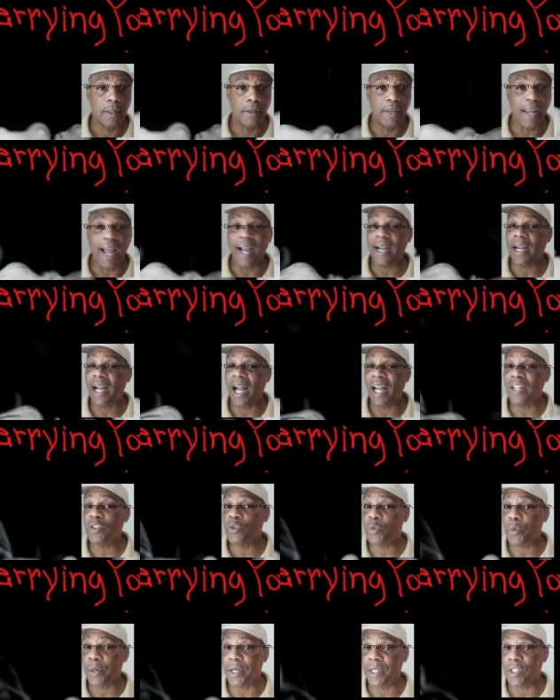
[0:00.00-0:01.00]
not
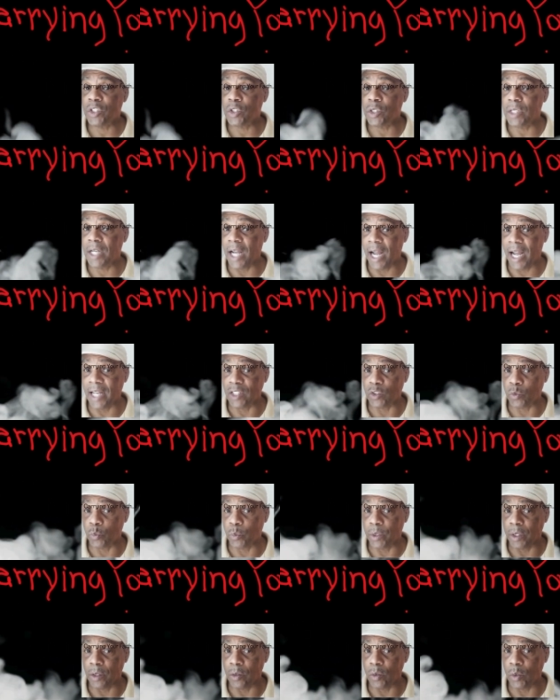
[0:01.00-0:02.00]
contrary to God's
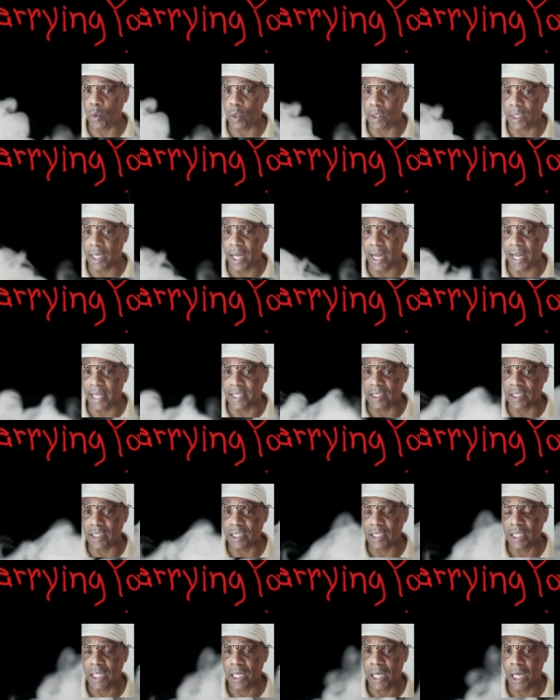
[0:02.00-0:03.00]
will or
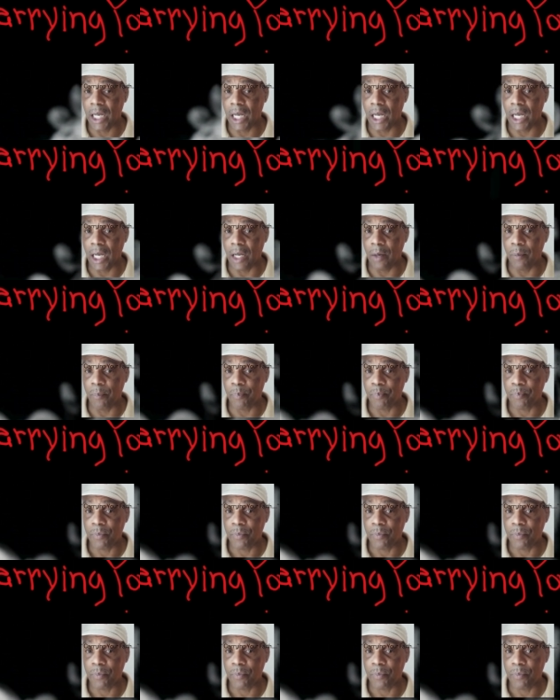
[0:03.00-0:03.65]
God's um,